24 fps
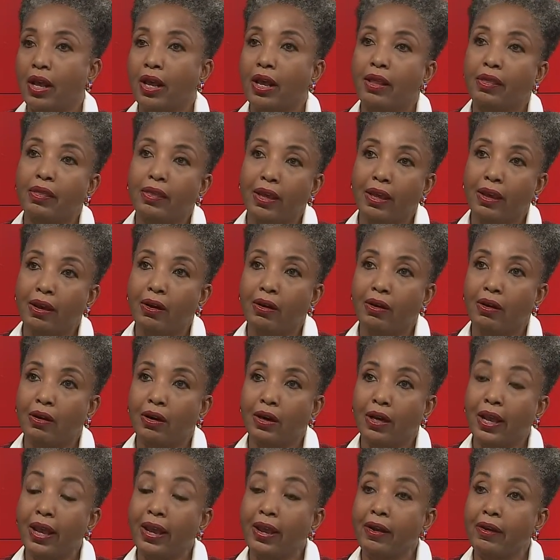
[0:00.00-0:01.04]
and they are
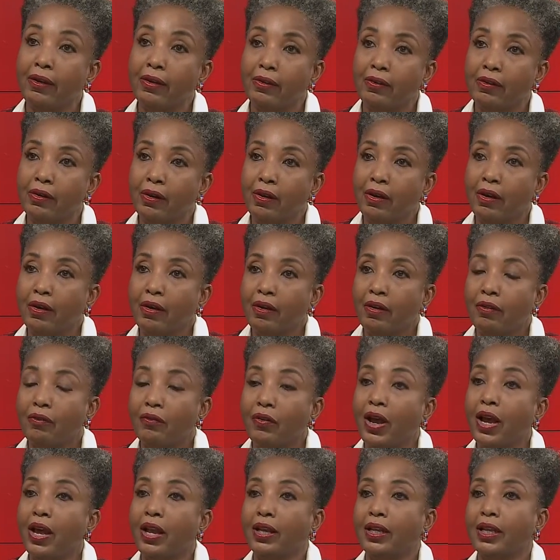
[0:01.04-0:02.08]
allowing
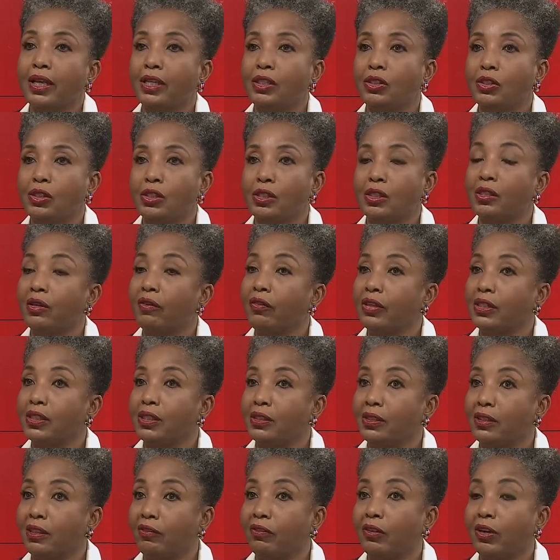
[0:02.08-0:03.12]
violations of our
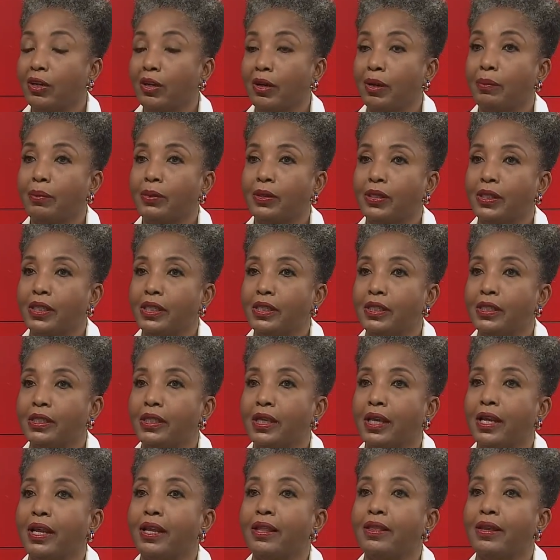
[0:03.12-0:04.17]
civil
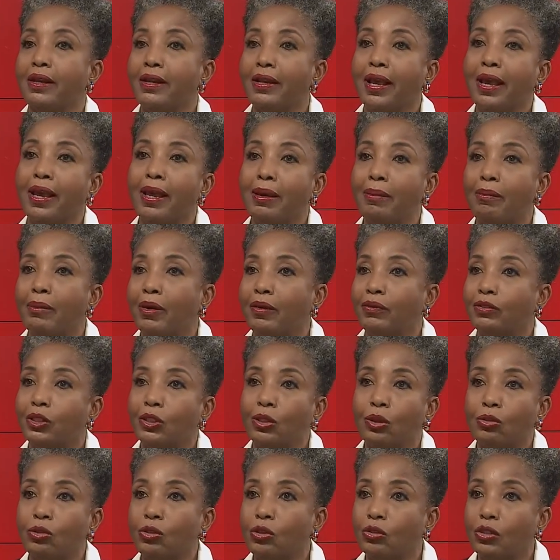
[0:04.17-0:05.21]
liberties in the name of
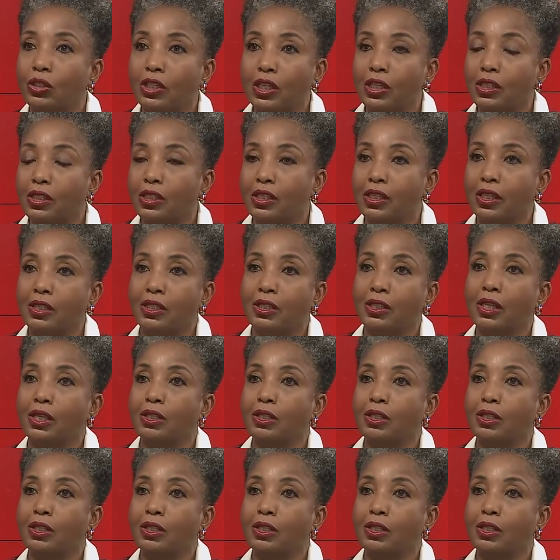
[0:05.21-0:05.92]
social justice.